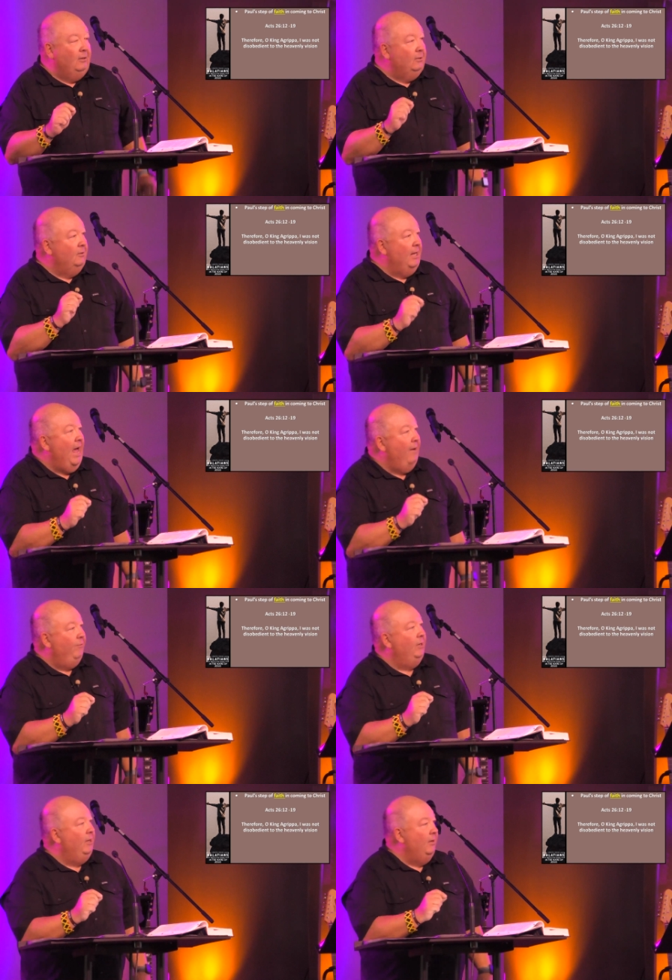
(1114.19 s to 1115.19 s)
to the
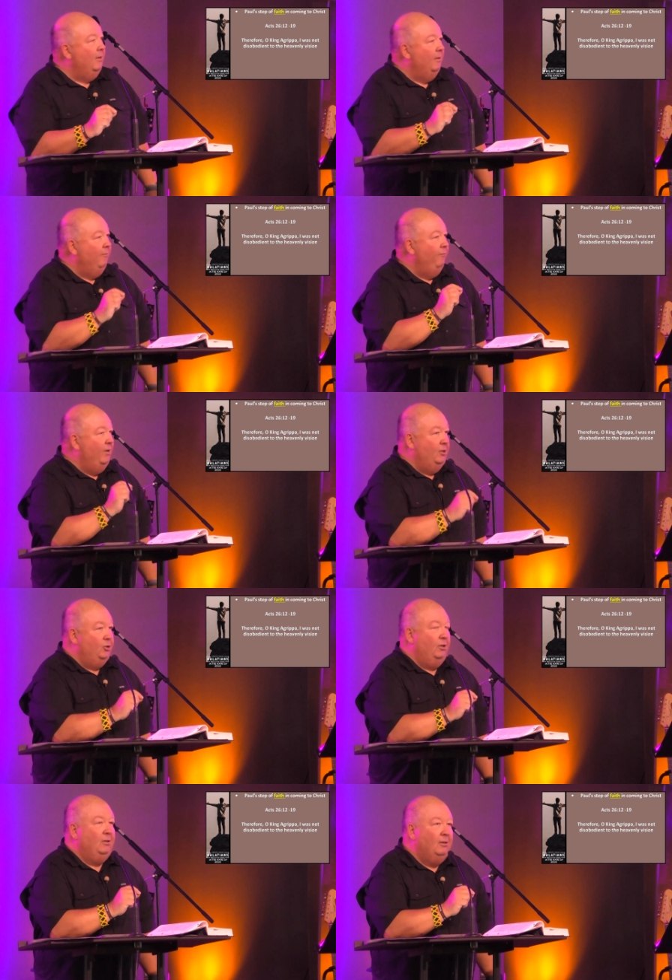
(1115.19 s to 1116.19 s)
heavenly vision.